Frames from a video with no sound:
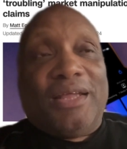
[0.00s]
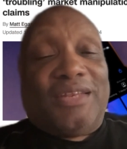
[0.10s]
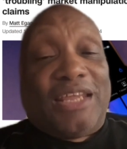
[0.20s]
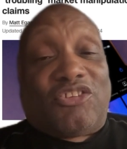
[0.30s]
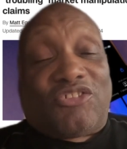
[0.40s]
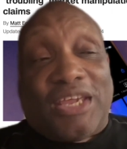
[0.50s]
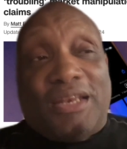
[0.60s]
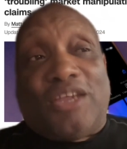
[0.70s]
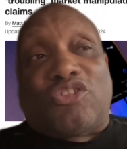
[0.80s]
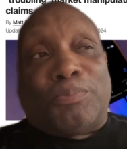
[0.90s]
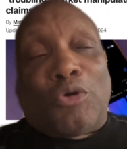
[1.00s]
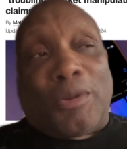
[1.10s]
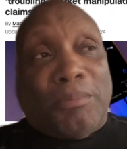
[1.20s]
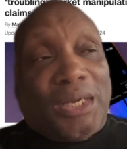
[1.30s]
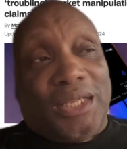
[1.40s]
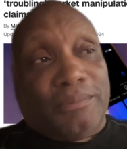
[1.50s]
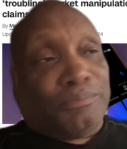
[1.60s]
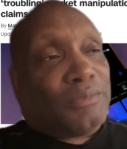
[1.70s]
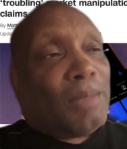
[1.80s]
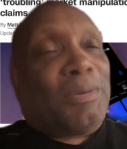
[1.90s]
They say they're smart money,
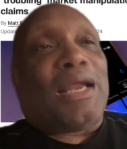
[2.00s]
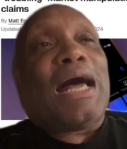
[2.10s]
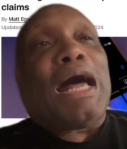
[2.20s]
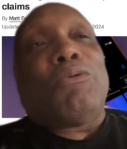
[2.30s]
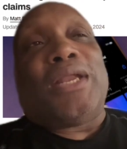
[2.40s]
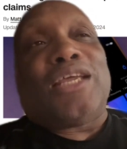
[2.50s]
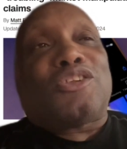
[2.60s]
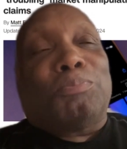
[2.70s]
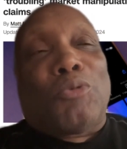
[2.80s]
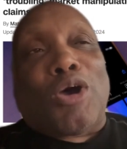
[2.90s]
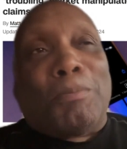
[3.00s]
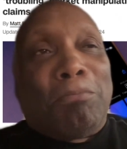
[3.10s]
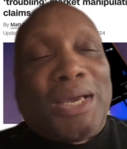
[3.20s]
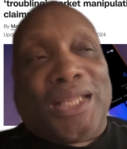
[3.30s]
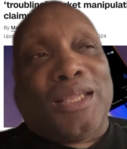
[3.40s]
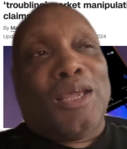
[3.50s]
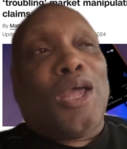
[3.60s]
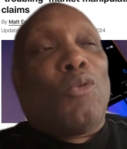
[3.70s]
but how are they smart money